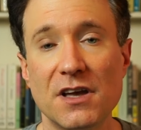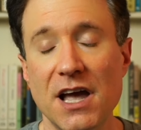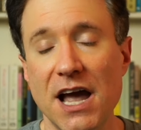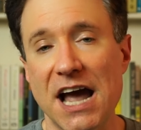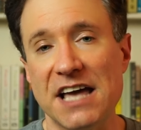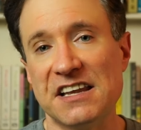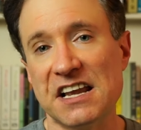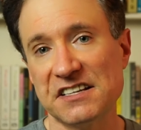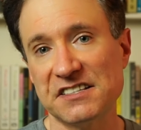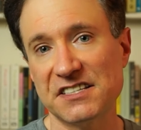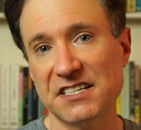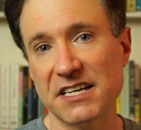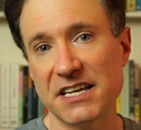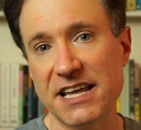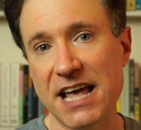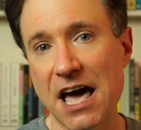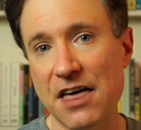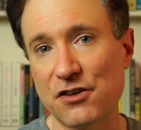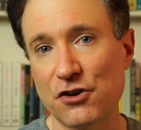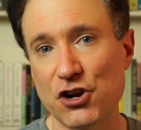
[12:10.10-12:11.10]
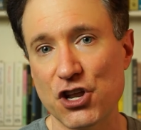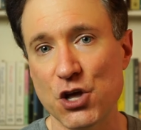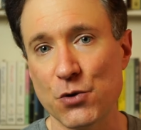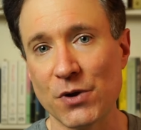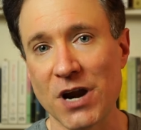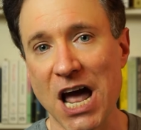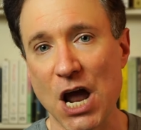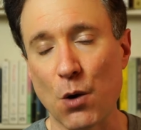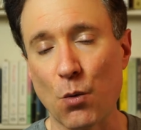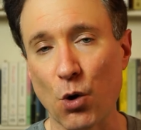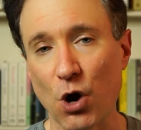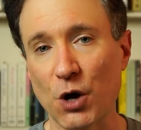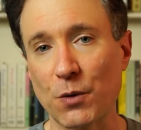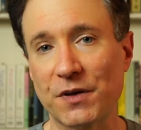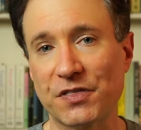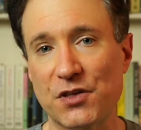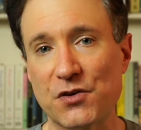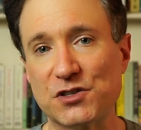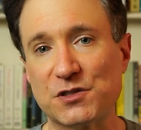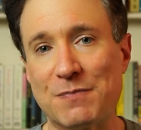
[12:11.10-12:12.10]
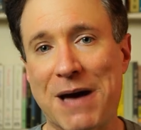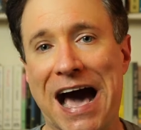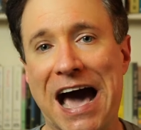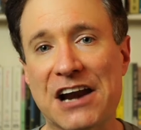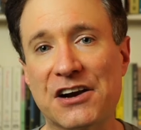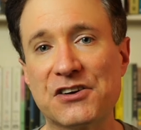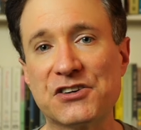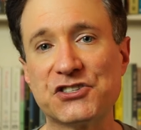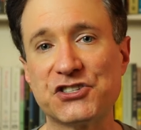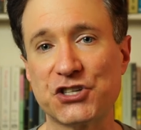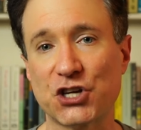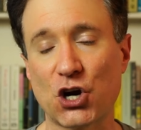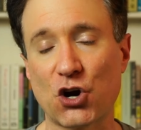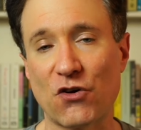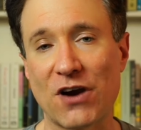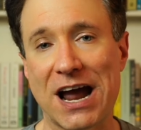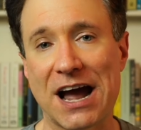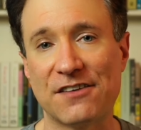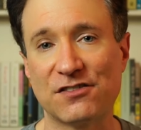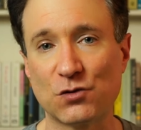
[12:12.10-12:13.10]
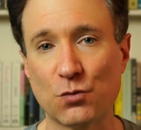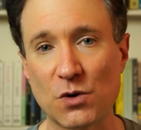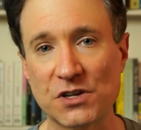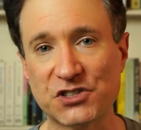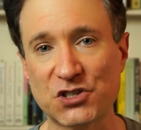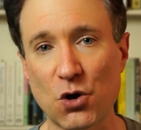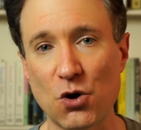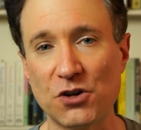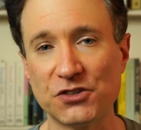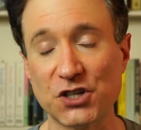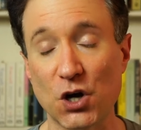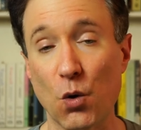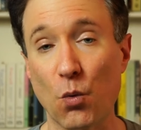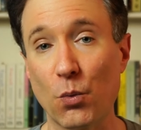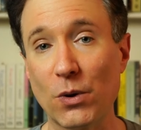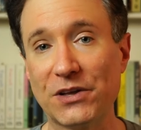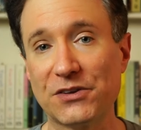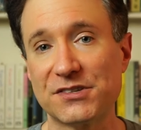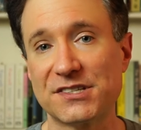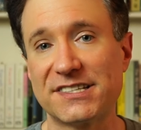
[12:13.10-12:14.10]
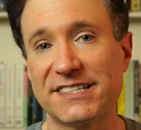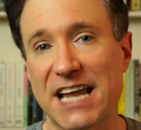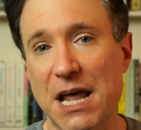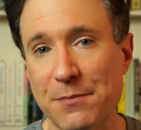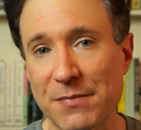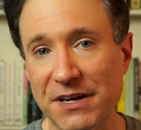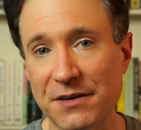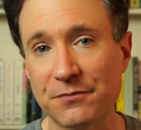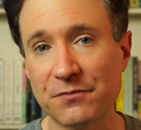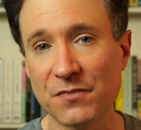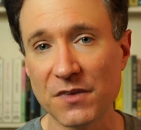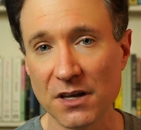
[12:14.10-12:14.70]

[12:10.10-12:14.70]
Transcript: And then together, you and I work with those patterns to craft what's called a will statement.